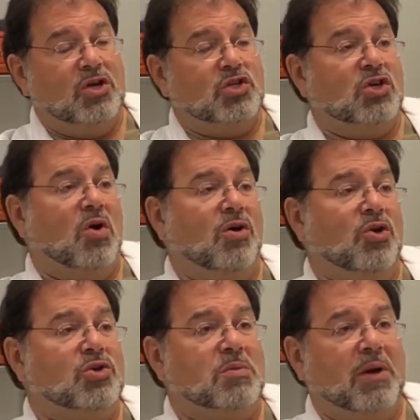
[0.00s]
So I'll
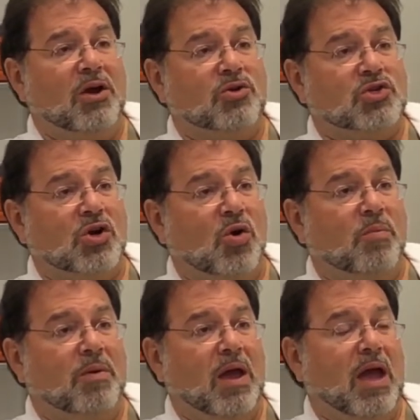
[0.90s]
use a
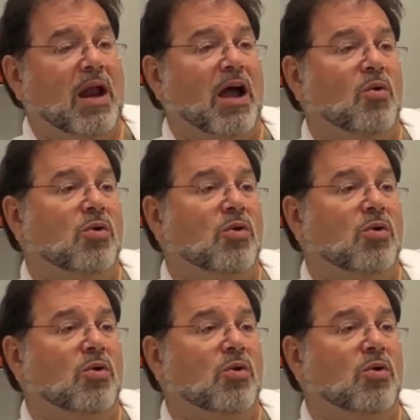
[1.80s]
microscope and I